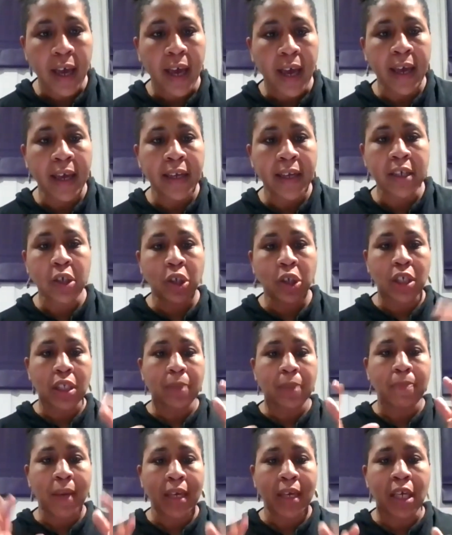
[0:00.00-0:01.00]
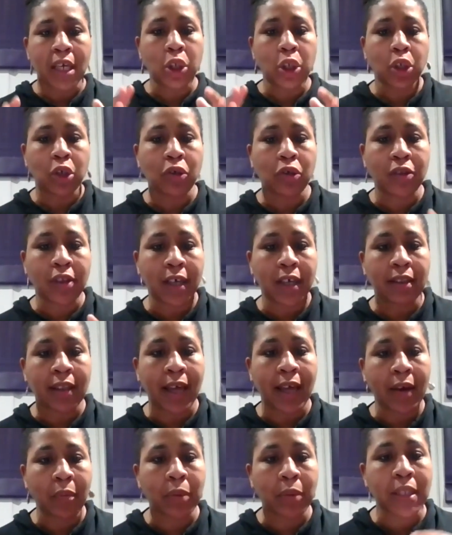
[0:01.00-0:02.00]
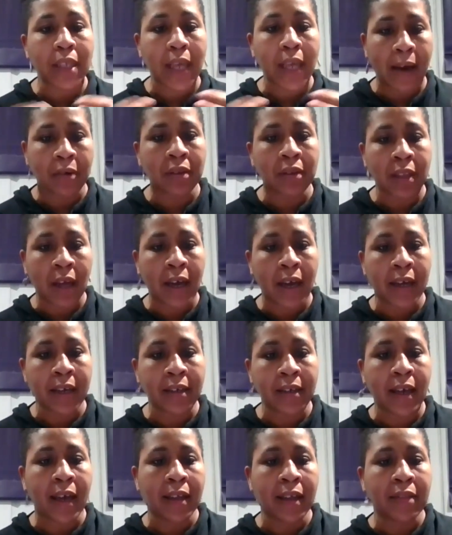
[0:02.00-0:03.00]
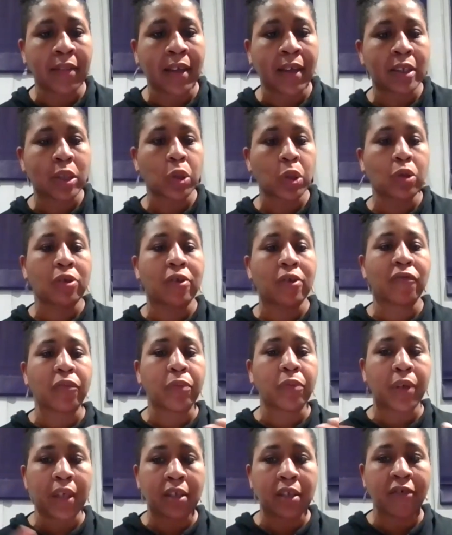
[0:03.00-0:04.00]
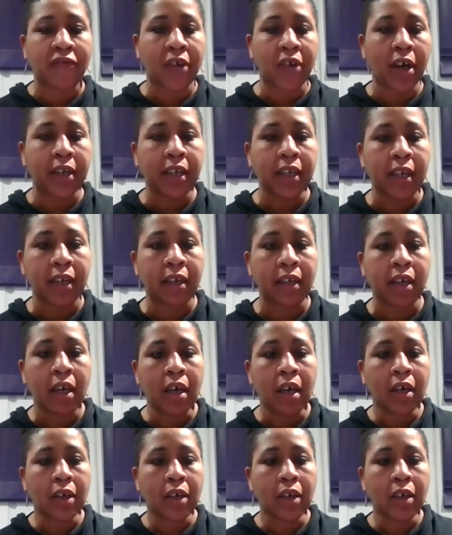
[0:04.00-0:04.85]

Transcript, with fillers: and just making sure that that was outlined and then sort of redefining